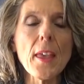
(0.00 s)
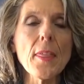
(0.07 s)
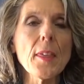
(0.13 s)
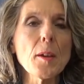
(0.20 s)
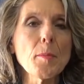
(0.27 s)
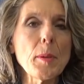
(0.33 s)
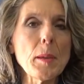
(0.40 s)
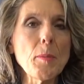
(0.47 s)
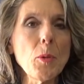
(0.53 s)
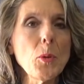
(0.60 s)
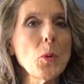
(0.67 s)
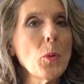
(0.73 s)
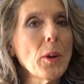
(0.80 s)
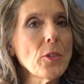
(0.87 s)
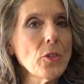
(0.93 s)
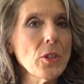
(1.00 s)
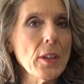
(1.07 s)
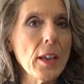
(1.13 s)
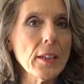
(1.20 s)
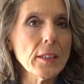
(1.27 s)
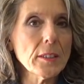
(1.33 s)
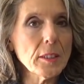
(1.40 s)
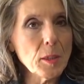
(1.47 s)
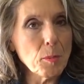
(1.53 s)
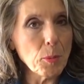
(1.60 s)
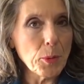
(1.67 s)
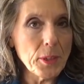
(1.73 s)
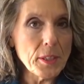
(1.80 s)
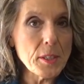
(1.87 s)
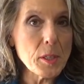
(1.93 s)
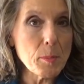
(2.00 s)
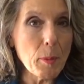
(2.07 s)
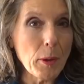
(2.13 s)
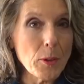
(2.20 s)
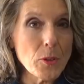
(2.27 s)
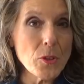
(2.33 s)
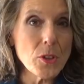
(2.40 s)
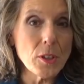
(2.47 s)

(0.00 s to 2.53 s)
that people who are genetically predisposed